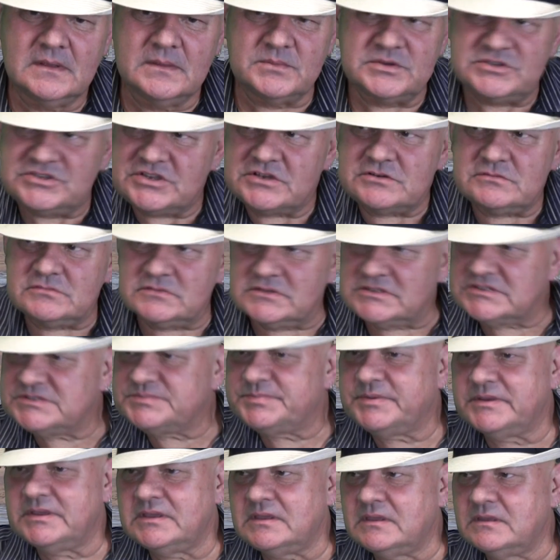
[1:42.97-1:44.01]
But generally
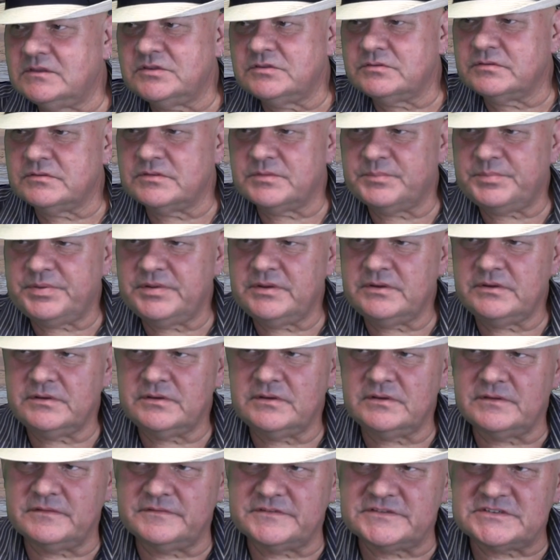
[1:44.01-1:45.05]
speaking, during the
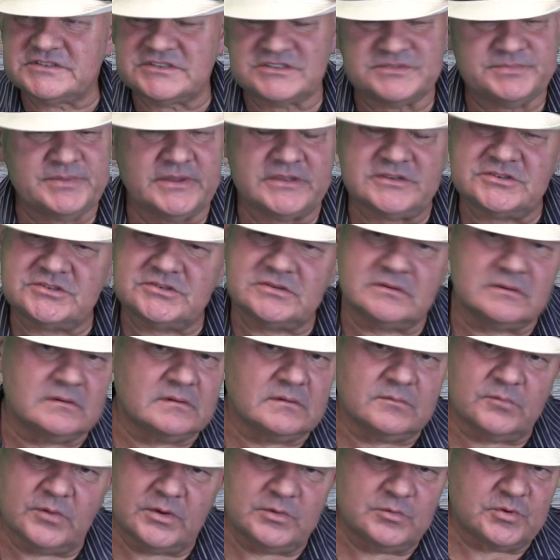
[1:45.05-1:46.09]
period of a suspension,
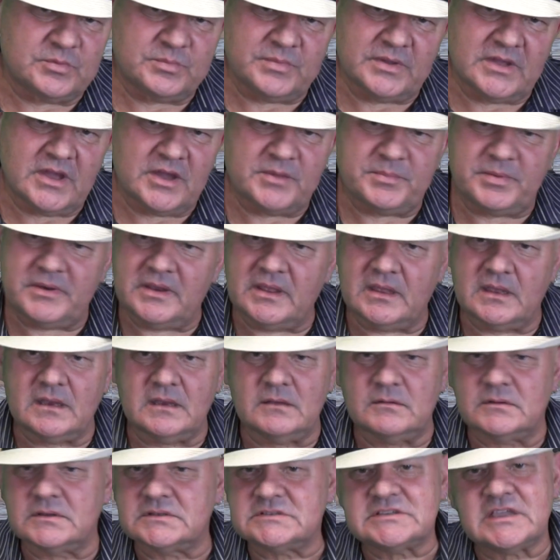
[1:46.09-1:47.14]
we wouldn't be opening
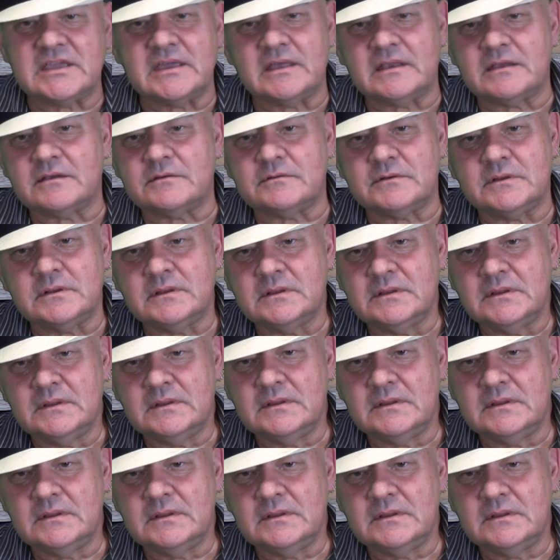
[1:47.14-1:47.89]
anyone's category,